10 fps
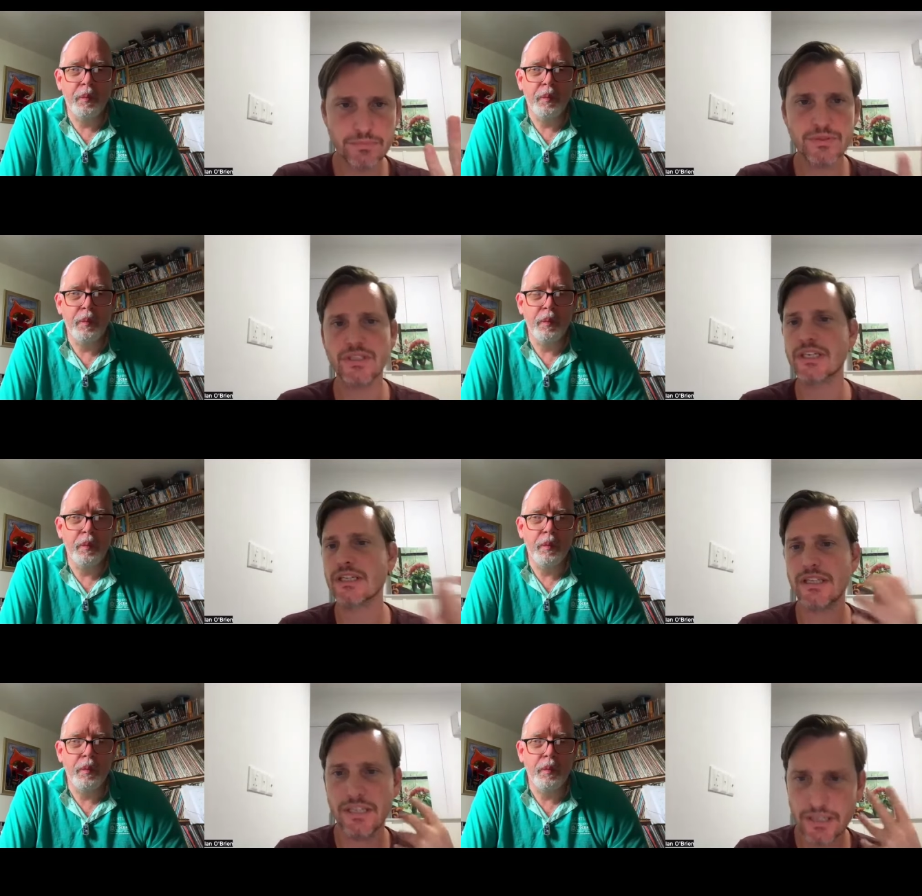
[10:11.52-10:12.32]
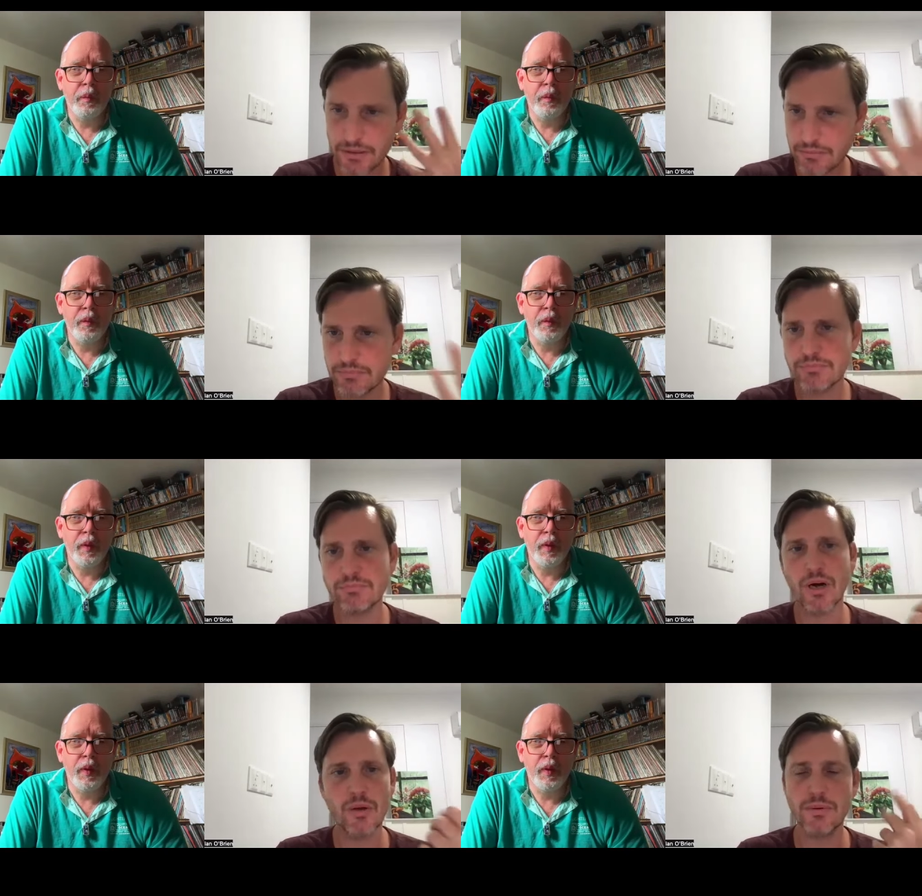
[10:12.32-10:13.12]
Speaker 1: sitting there,
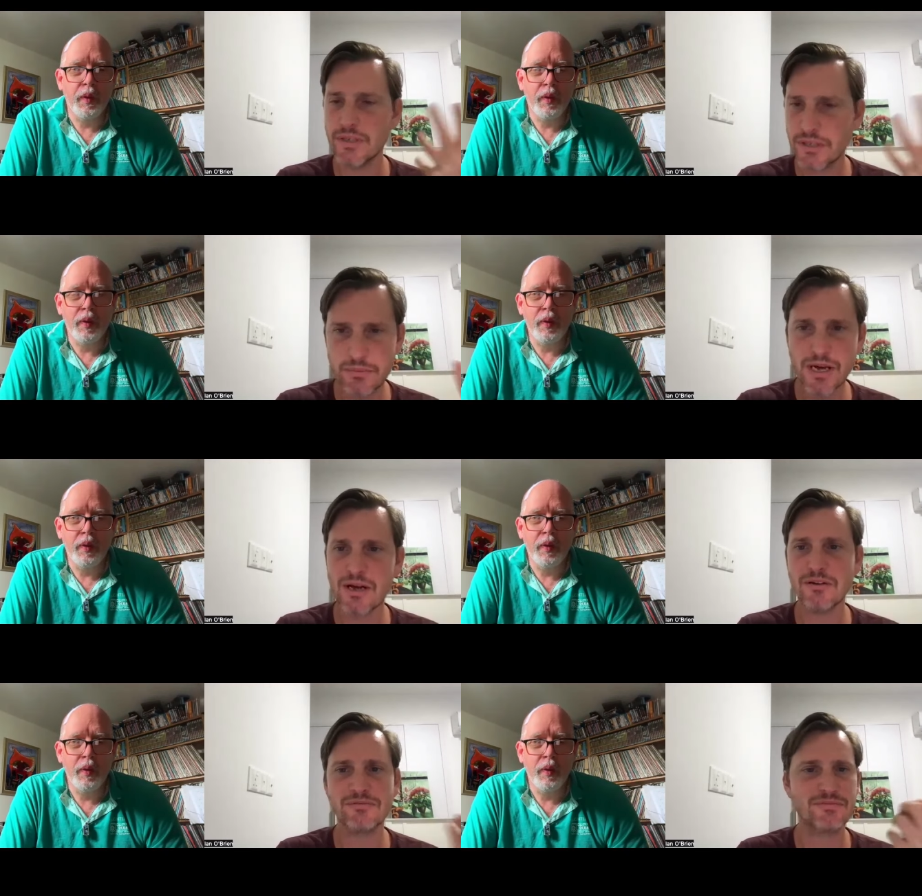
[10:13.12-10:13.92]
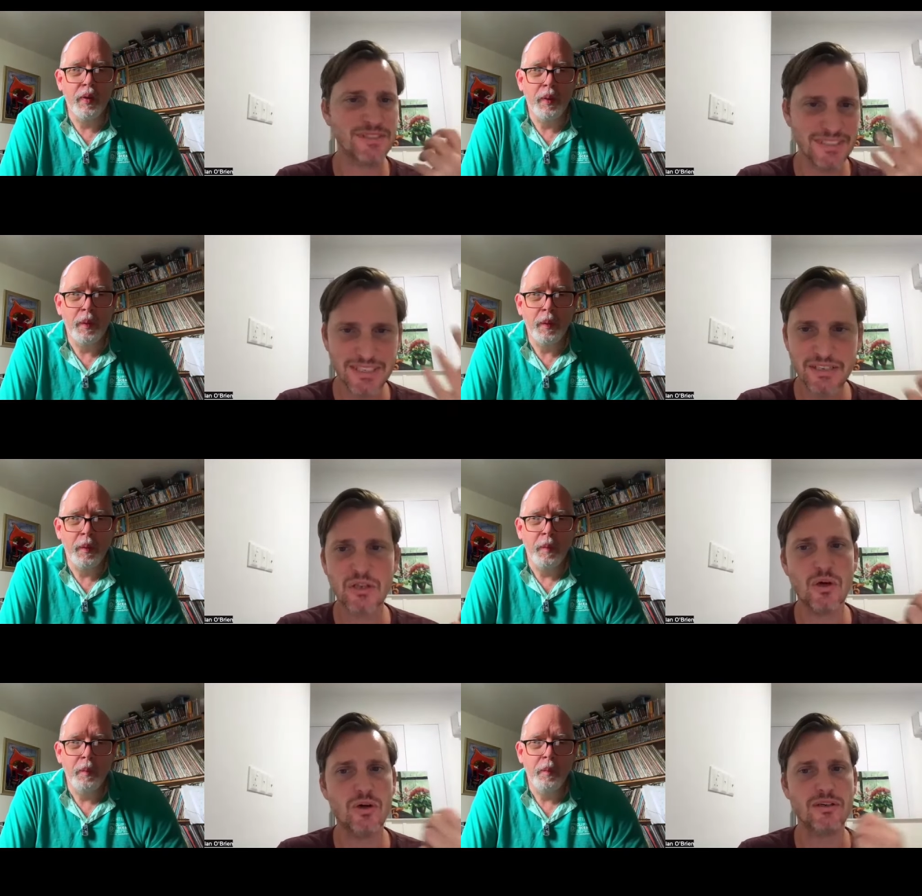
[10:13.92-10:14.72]
opening your mouth, singing
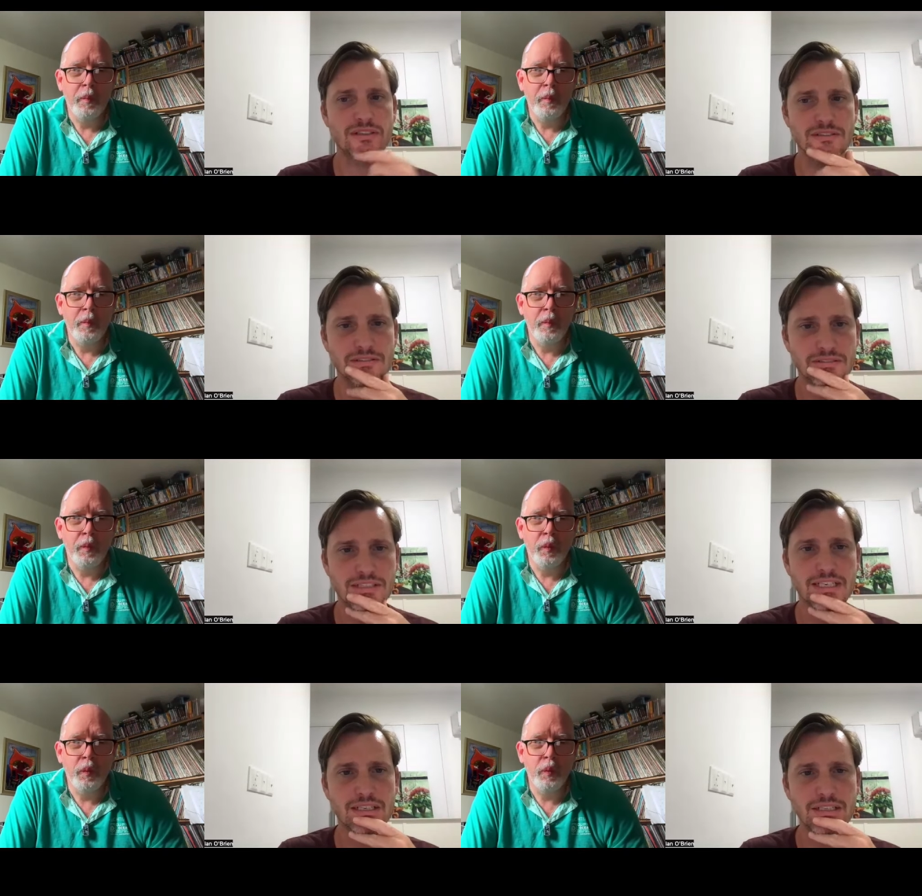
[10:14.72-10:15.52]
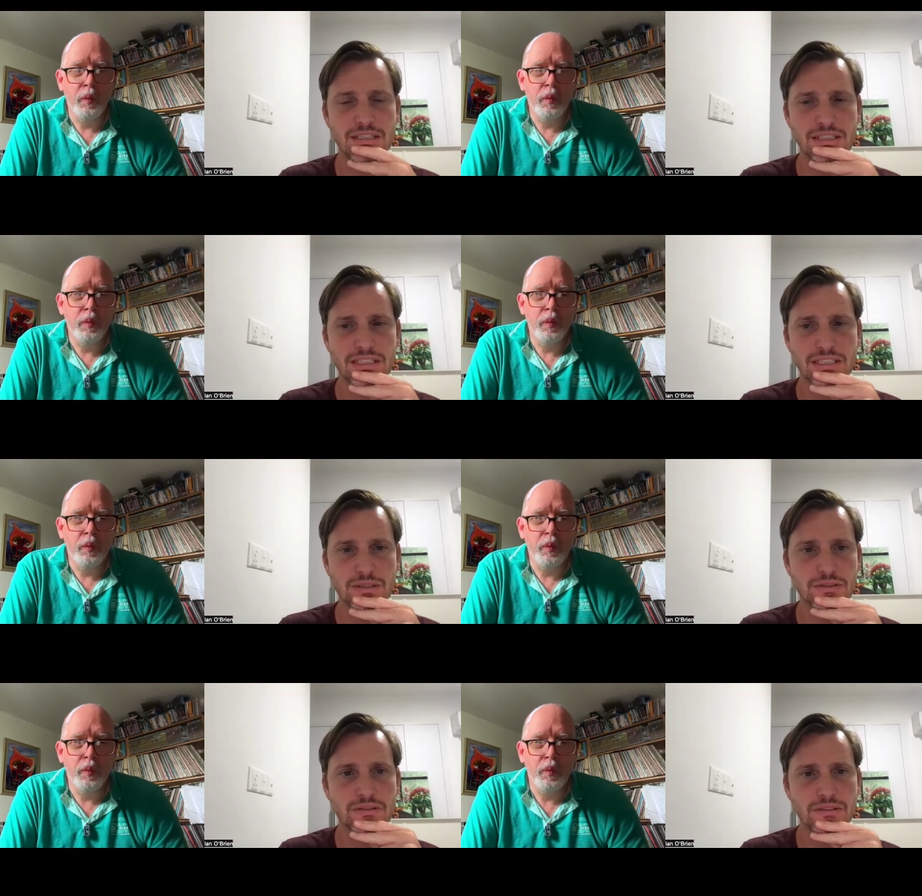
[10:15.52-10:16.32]
along, and that kind of
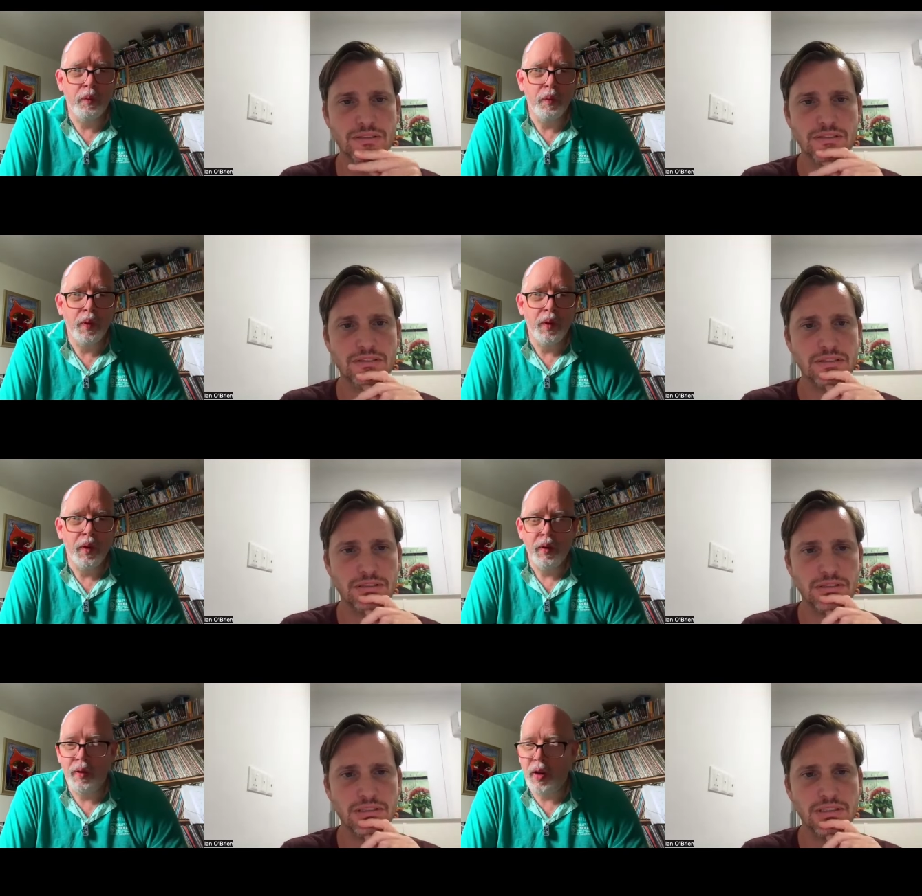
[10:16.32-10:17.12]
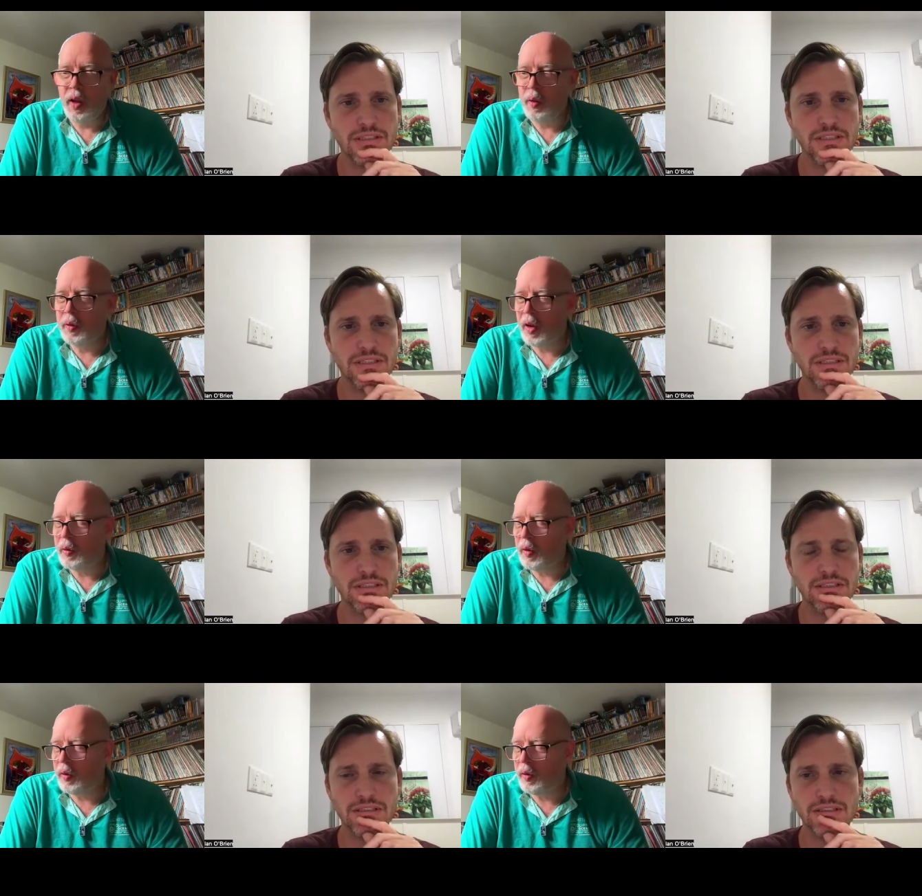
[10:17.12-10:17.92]
thing?
Speaker 2: No, no,
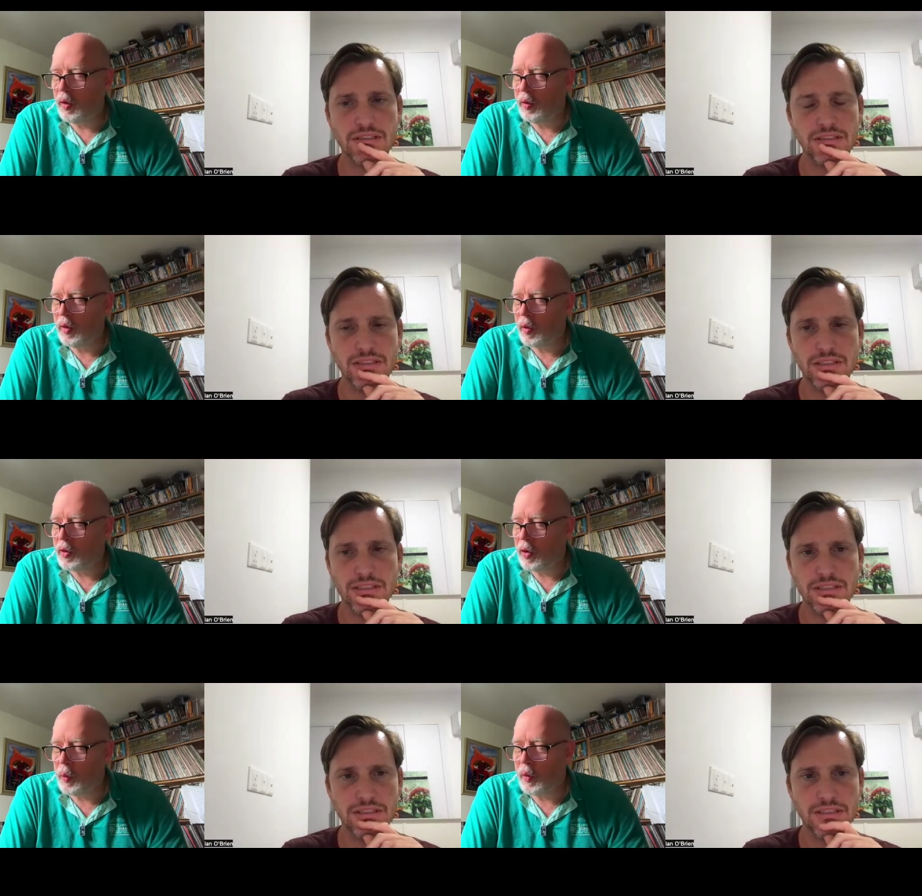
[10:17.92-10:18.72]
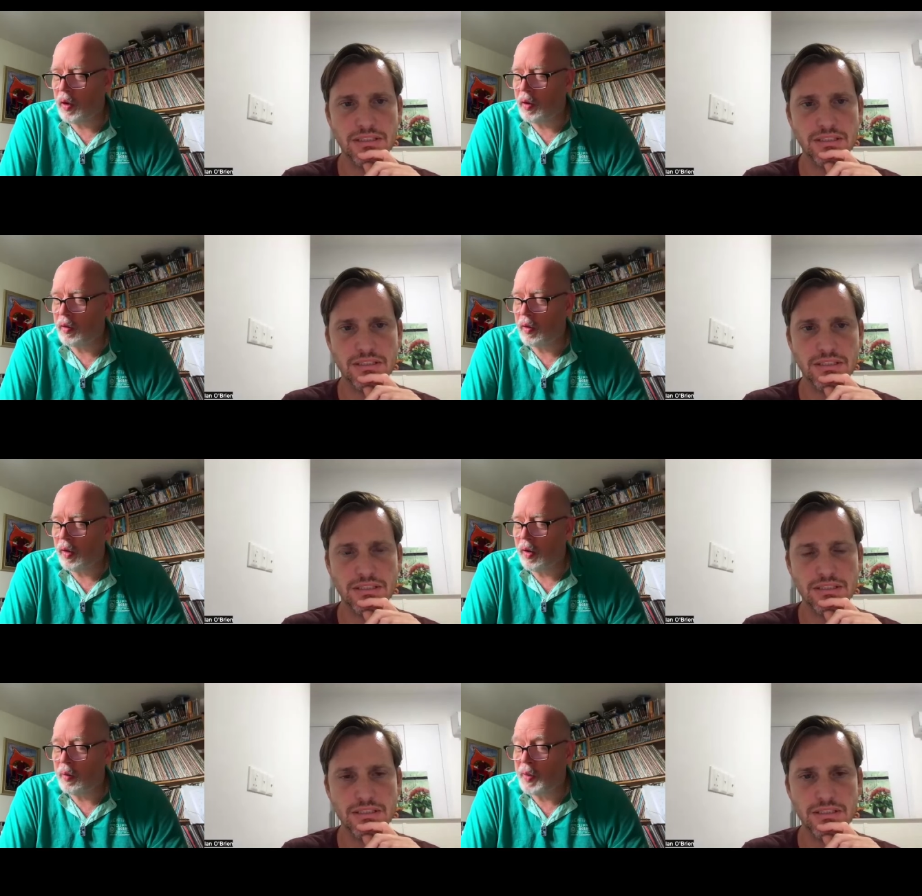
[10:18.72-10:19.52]
not not not at all. And
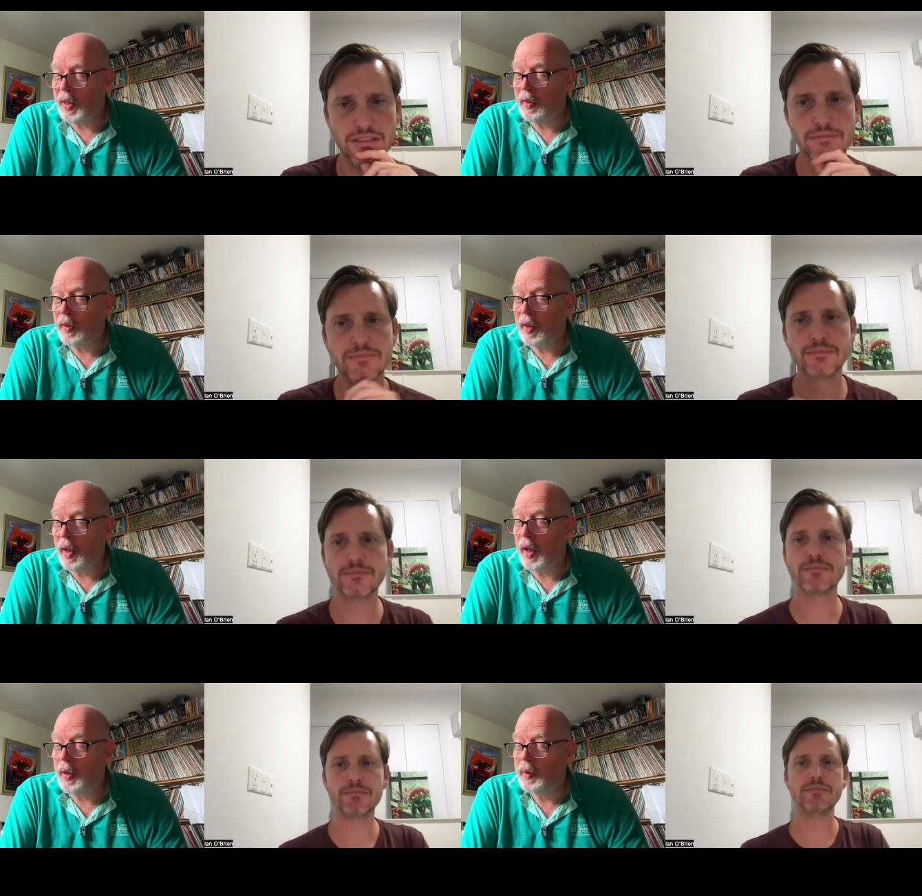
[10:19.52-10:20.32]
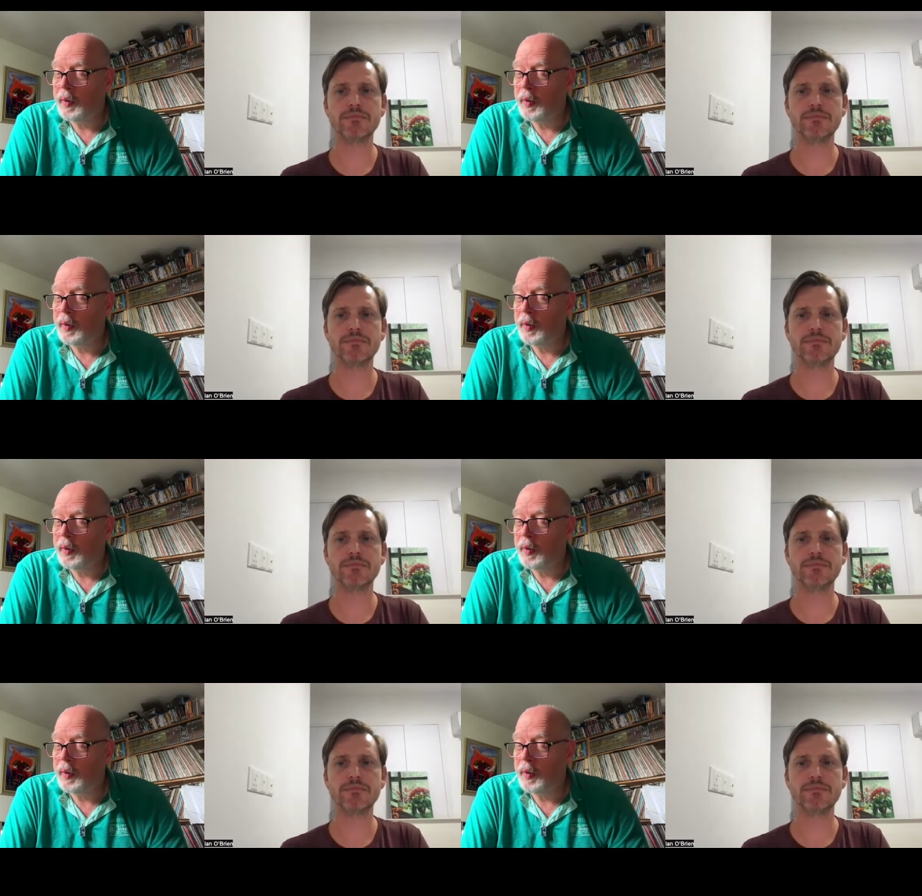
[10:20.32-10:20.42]
I mean, uh,